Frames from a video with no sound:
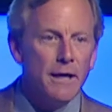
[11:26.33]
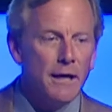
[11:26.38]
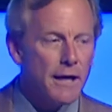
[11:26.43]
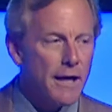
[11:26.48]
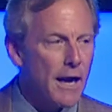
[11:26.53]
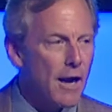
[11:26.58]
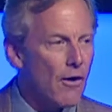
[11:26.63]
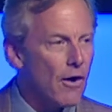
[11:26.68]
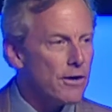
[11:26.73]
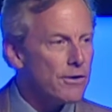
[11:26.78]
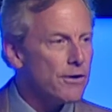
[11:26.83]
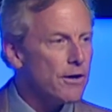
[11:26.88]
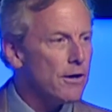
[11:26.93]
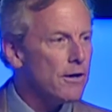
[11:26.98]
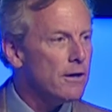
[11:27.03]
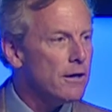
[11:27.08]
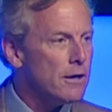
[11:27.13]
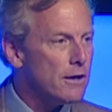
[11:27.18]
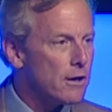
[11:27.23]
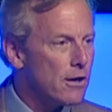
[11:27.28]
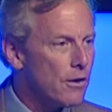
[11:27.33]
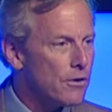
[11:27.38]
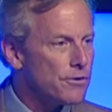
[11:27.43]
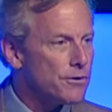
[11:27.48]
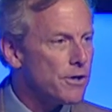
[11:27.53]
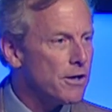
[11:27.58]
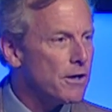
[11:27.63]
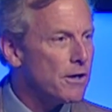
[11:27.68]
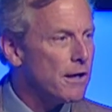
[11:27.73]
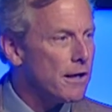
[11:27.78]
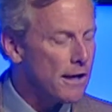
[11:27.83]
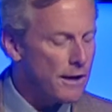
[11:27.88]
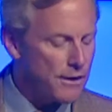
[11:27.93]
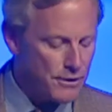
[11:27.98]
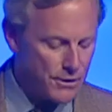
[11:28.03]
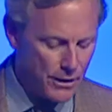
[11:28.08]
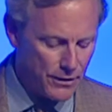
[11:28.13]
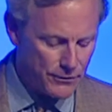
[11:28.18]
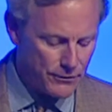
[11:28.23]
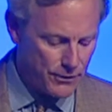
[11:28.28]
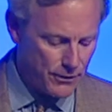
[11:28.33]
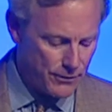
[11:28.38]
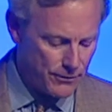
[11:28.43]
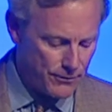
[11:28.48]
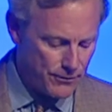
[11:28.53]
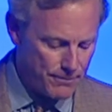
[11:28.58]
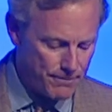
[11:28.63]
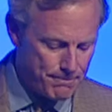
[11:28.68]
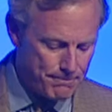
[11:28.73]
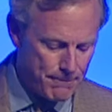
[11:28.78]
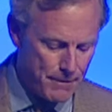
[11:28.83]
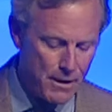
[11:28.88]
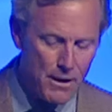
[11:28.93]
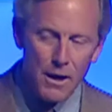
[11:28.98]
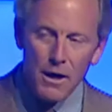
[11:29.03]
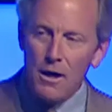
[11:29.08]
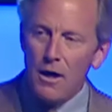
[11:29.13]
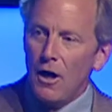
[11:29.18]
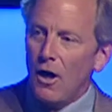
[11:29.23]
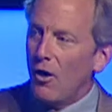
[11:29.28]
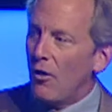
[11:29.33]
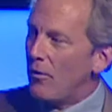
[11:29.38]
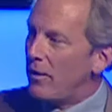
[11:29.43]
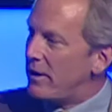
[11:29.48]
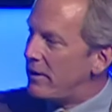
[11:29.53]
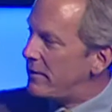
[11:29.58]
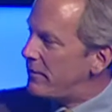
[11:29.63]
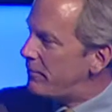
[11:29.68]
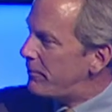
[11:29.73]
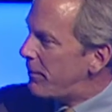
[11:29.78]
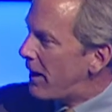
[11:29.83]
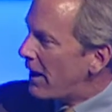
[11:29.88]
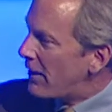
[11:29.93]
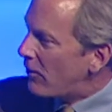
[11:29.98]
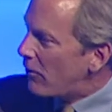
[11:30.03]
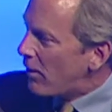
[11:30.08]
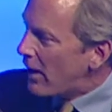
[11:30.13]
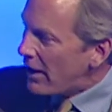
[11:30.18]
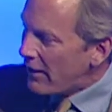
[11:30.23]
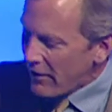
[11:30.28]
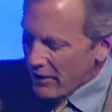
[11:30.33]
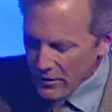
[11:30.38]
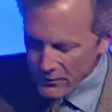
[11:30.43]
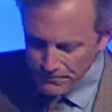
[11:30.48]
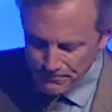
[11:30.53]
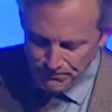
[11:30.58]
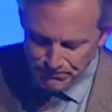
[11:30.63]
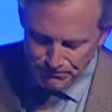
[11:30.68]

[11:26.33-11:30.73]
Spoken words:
character, culture, and justice. Oh, and by the way, though,